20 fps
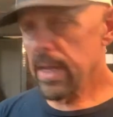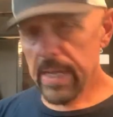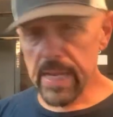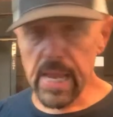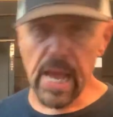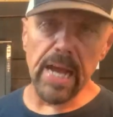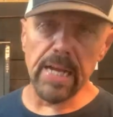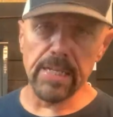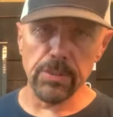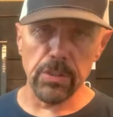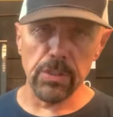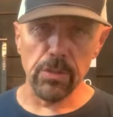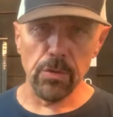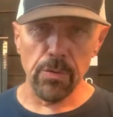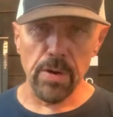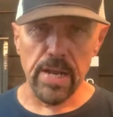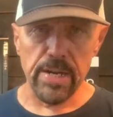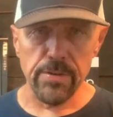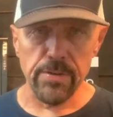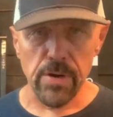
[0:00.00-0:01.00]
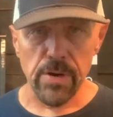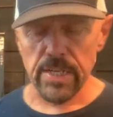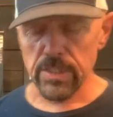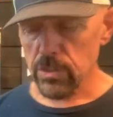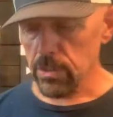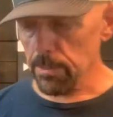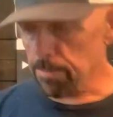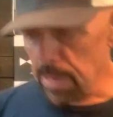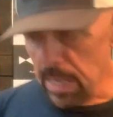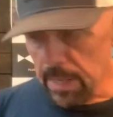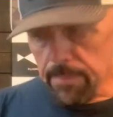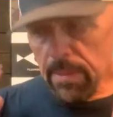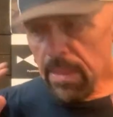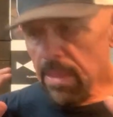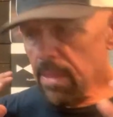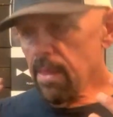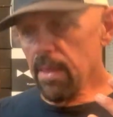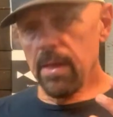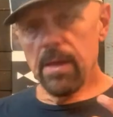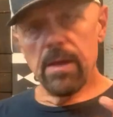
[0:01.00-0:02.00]
guys in the right direction. But
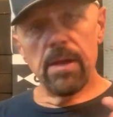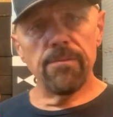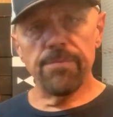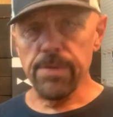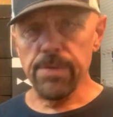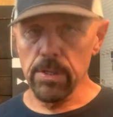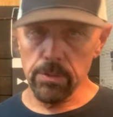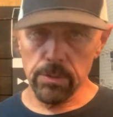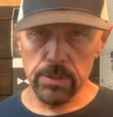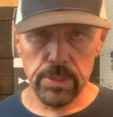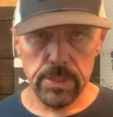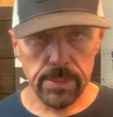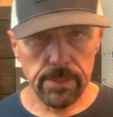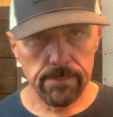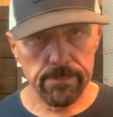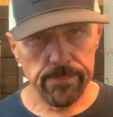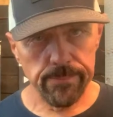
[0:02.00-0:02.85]
folks,